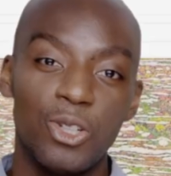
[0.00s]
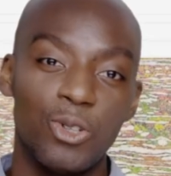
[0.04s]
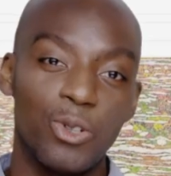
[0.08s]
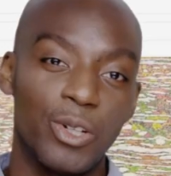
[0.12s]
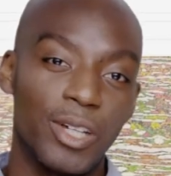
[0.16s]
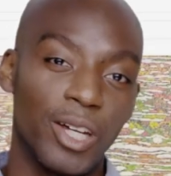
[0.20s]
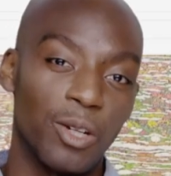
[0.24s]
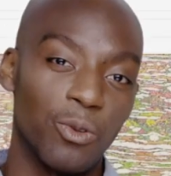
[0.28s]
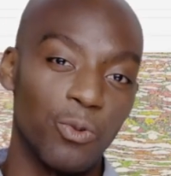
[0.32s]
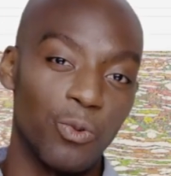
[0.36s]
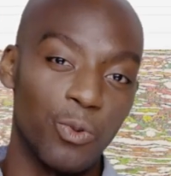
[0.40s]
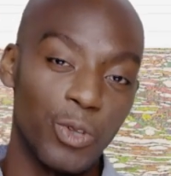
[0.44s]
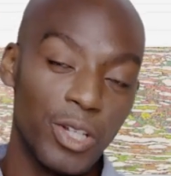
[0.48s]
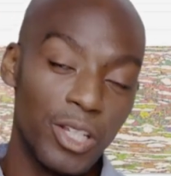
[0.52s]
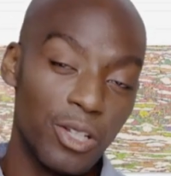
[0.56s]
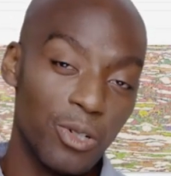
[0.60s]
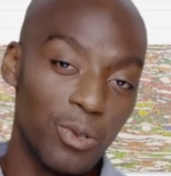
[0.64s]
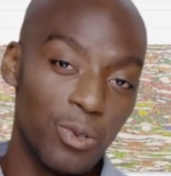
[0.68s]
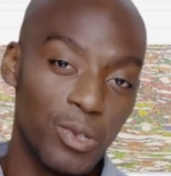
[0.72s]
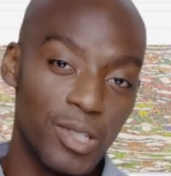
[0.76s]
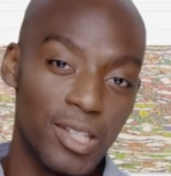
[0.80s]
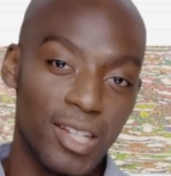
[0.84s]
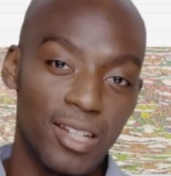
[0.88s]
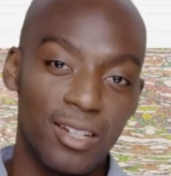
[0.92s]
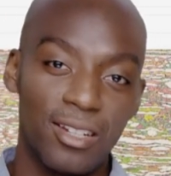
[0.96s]
you can
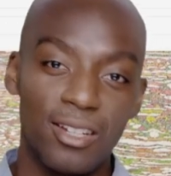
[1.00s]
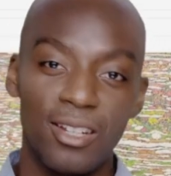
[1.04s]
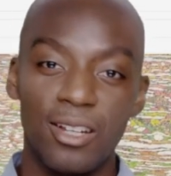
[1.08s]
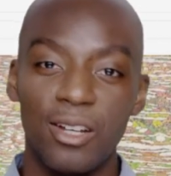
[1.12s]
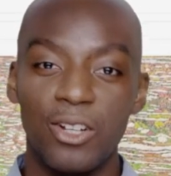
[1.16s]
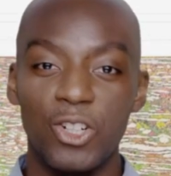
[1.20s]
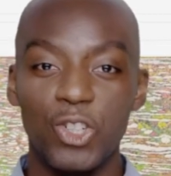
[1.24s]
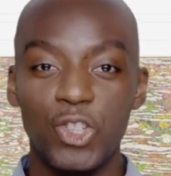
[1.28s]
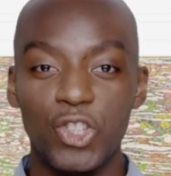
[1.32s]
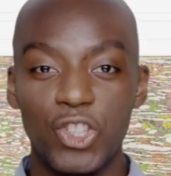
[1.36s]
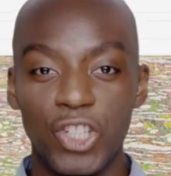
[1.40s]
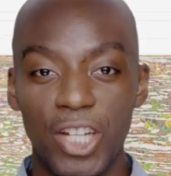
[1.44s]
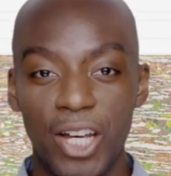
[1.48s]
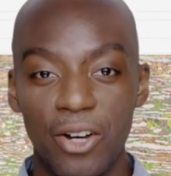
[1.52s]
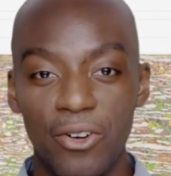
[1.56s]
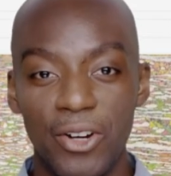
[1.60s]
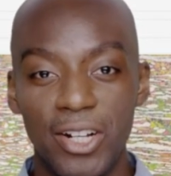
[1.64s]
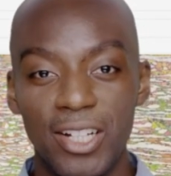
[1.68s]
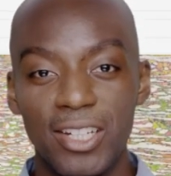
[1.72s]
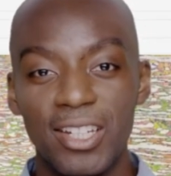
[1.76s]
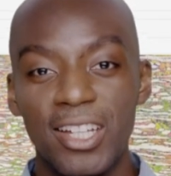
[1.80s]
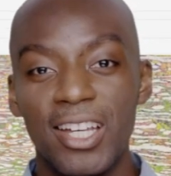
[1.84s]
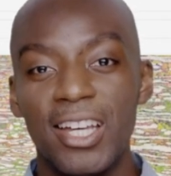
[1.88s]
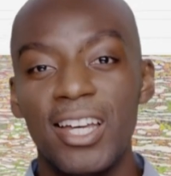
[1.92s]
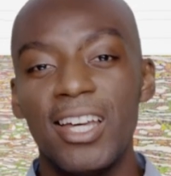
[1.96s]
reuse it, share
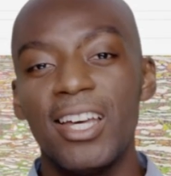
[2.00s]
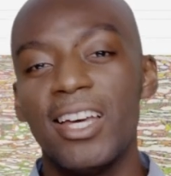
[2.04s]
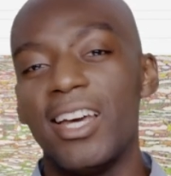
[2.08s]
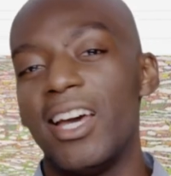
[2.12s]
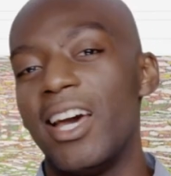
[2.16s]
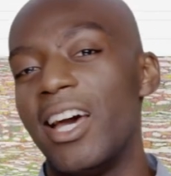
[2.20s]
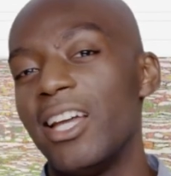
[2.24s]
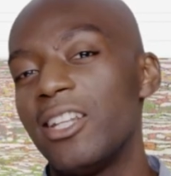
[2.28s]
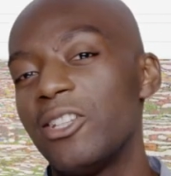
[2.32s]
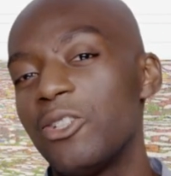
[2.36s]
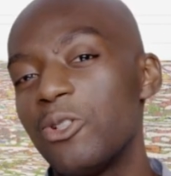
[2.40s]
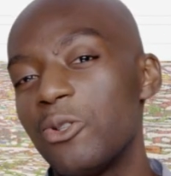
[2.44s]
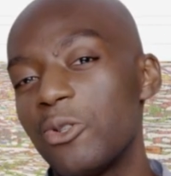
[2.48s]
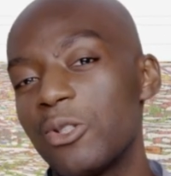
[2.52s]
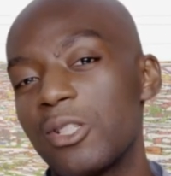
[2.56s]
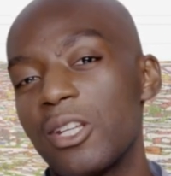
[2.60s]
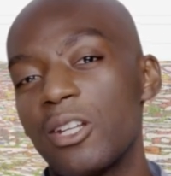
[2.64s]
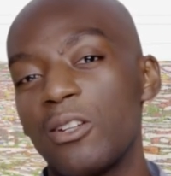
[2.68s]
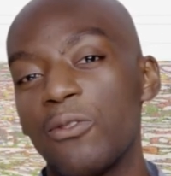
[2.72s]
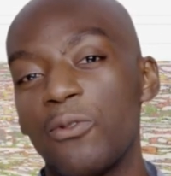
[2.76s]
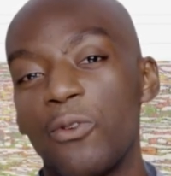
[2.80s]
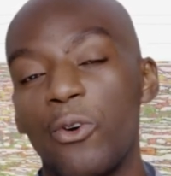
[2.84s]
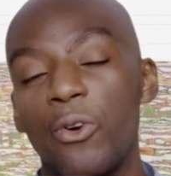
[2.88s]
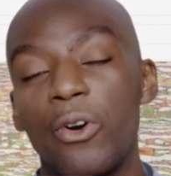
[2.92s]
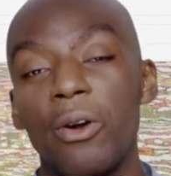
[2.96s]
it, and use
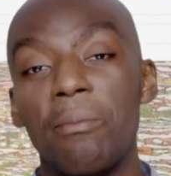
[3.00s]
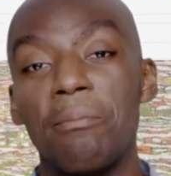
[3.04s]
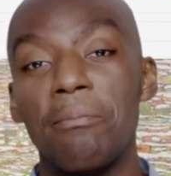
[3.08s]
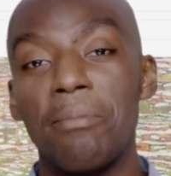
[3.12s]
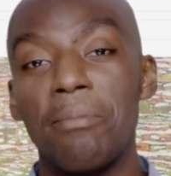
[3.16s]
it for a